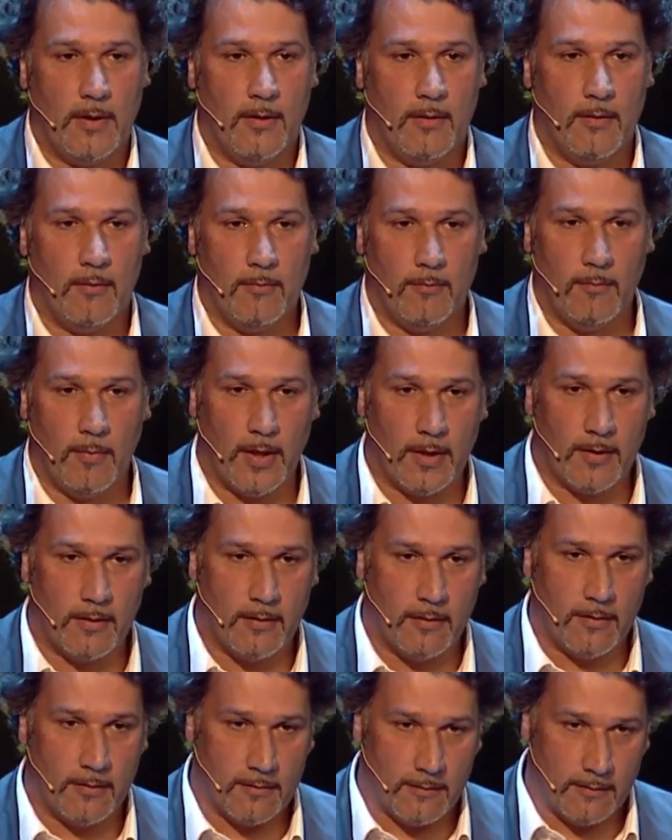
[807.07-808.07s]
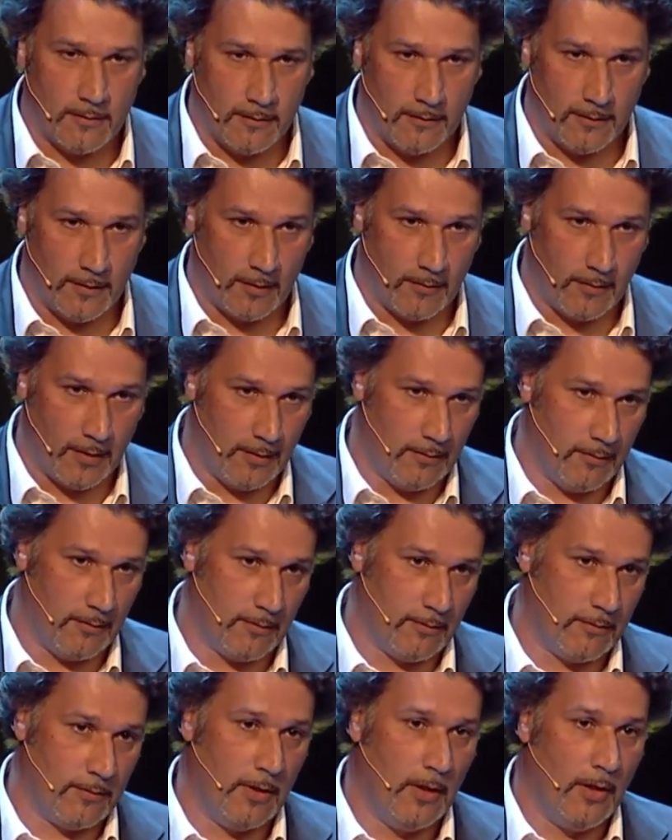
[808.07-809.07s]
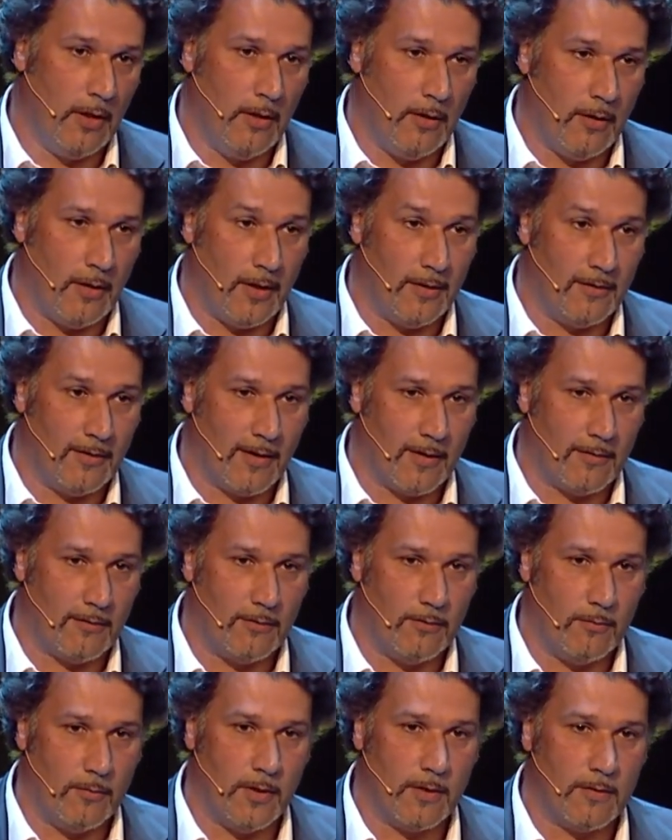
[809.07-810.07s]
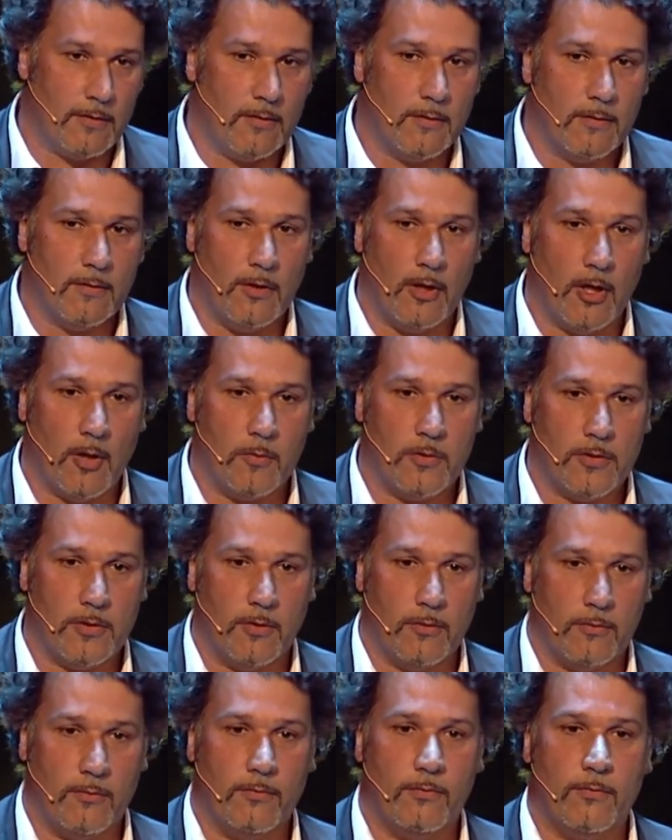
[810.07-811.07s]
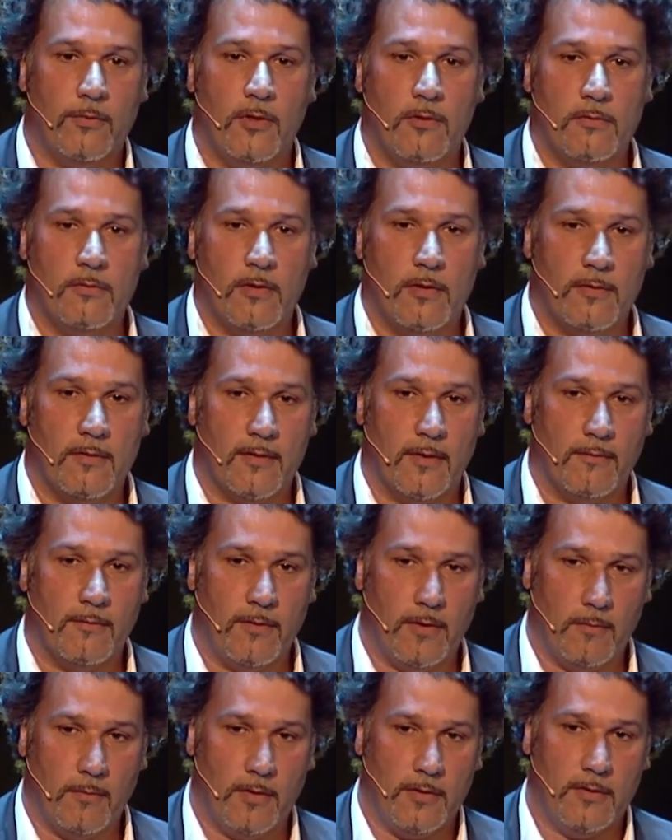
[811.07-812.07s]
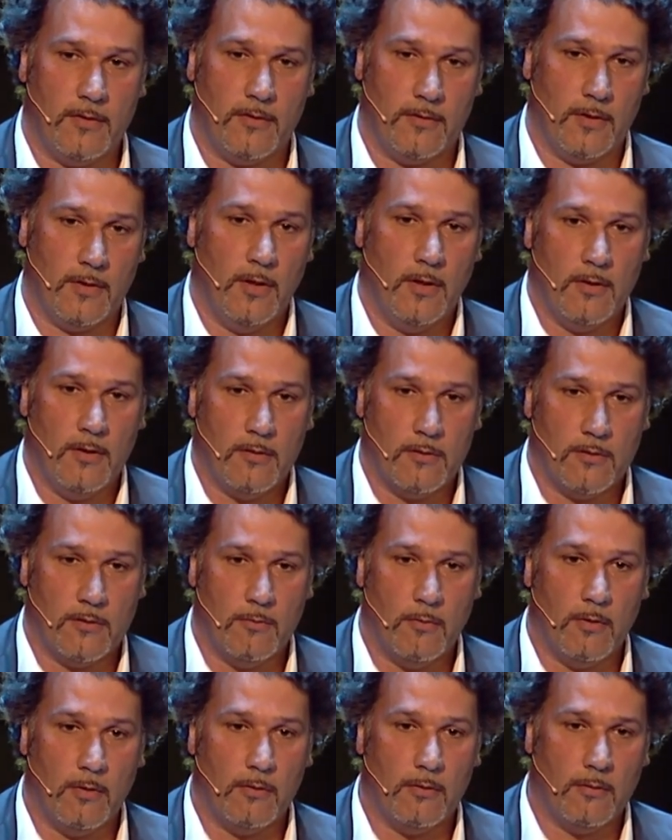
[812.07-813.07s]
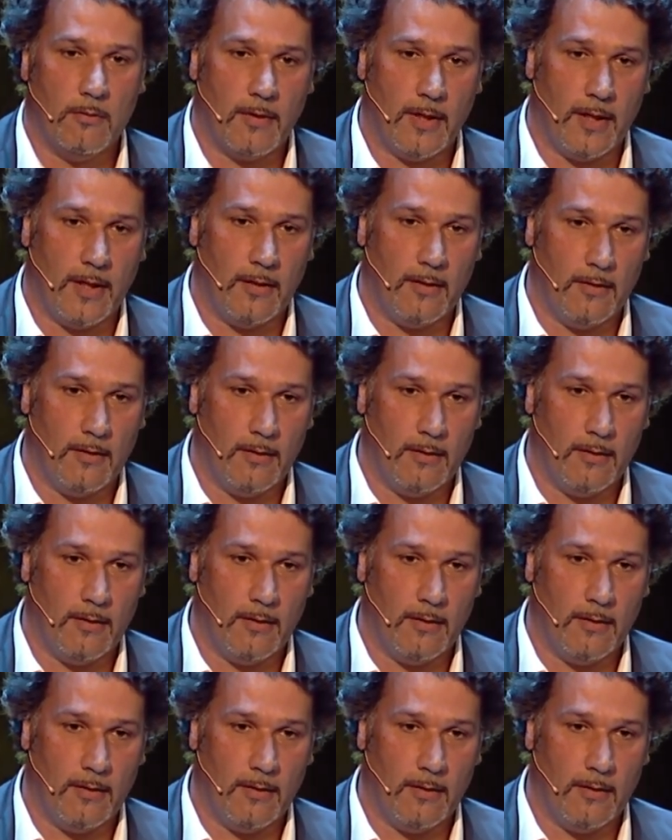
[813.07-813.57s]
partners, integrators, and customers the option of using something which is small and